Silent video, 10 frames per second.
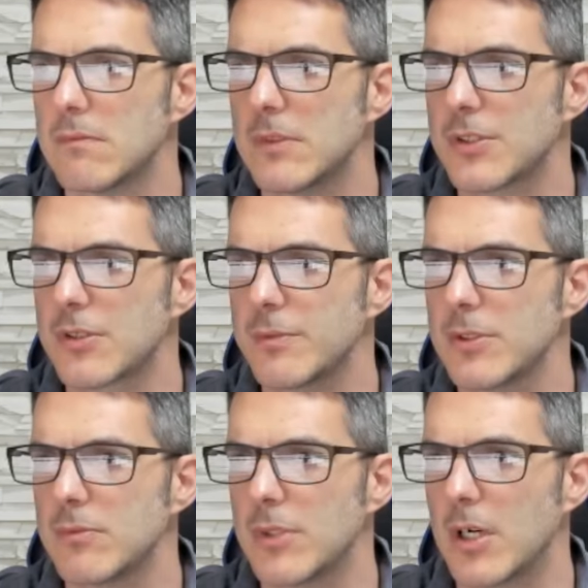
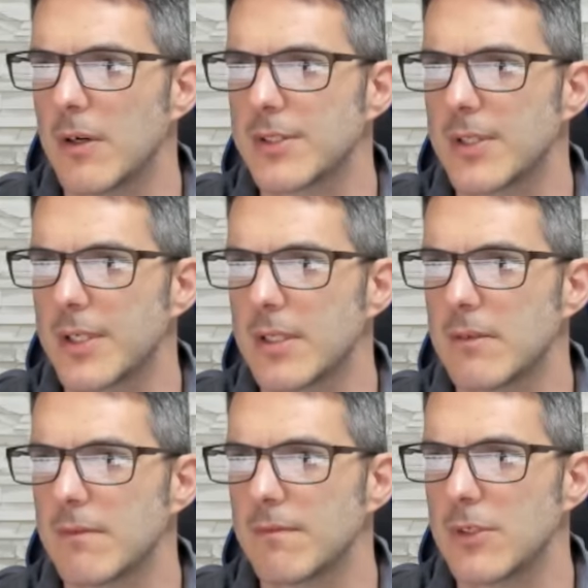view? No, that's not it.
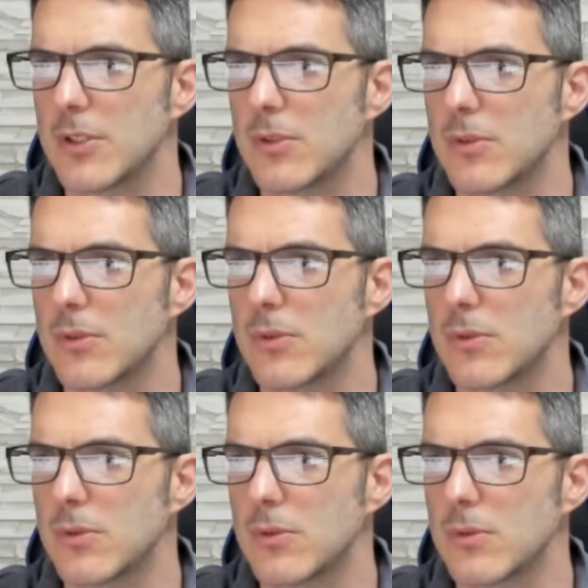
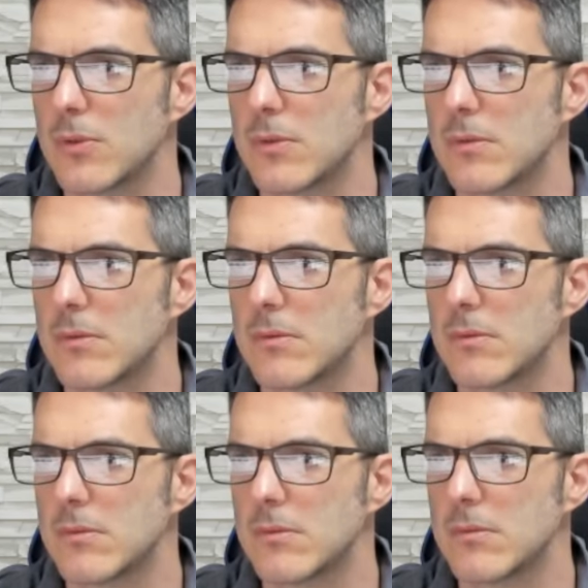View,
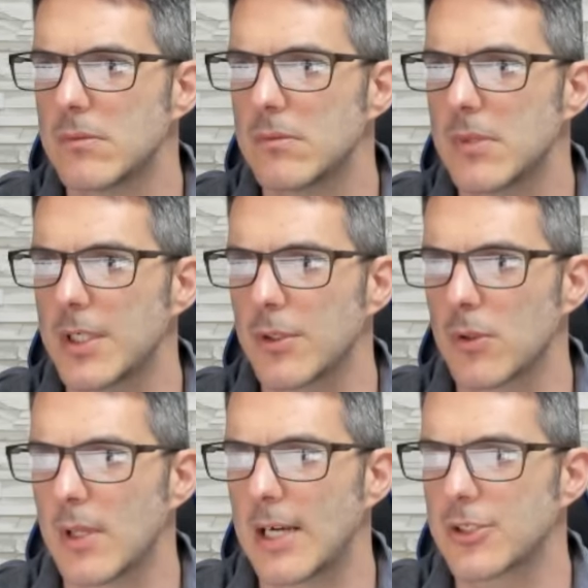I need to go
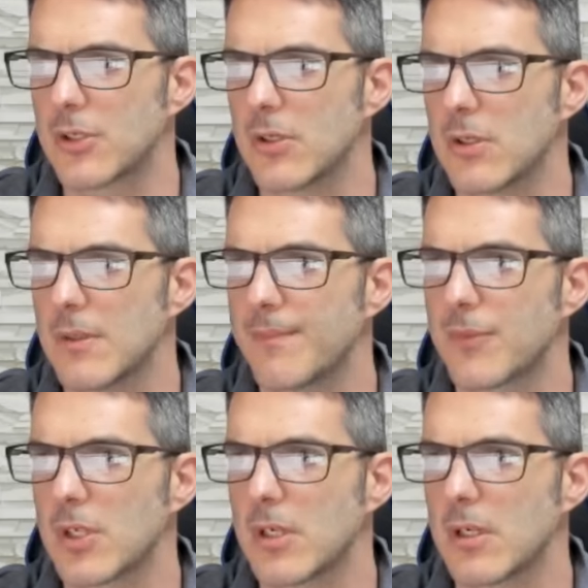logical
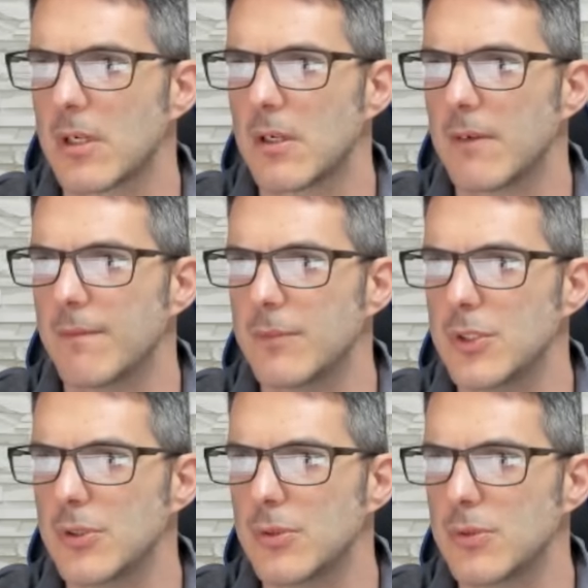
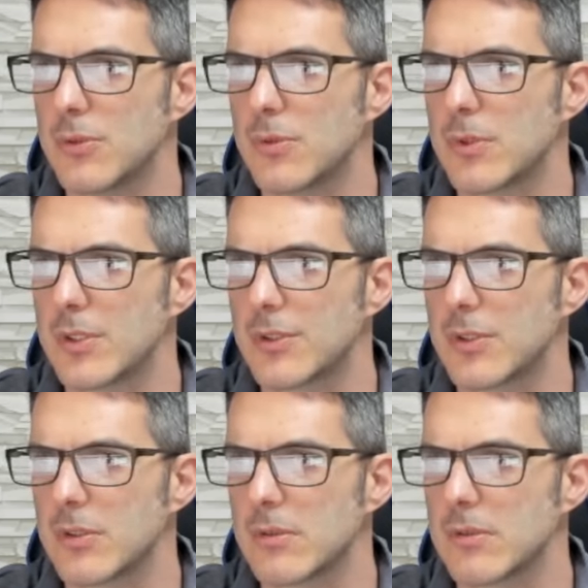view, what is
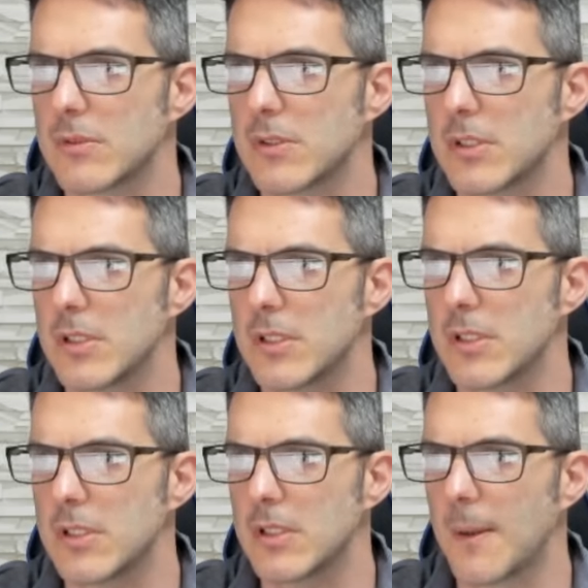it?
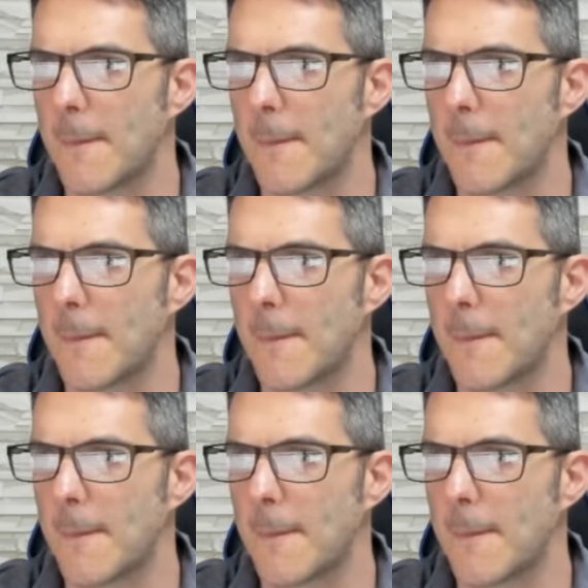The